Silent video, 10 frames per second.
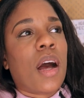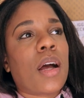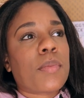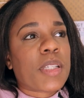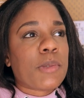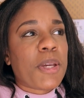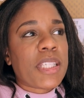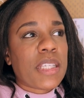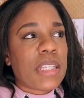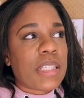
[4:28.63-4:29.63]
A
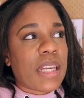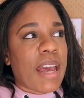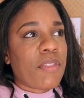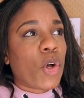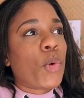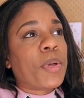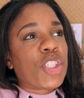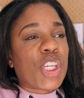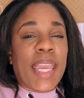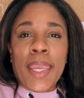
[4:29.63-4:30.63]
space that doesn't have a whole
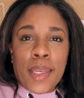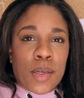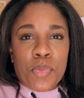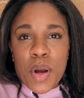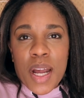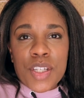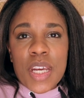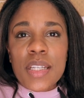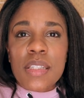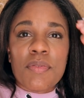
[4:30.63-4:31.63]
bunch of end
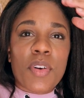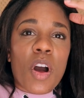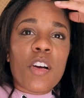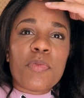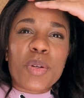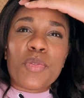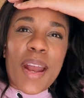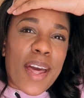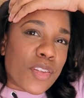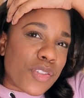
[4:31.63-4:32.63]
projects involved, but
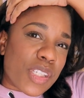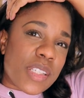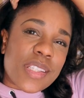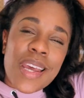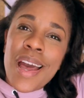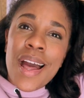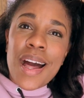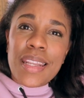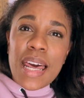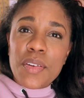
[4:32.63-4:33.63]
rather just
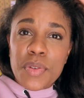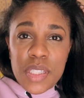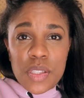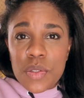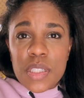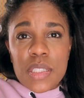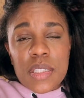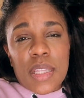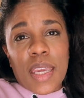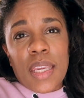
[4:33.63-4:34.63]
a lot of
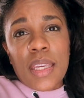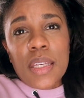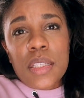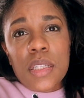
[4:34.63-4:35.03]
resources that they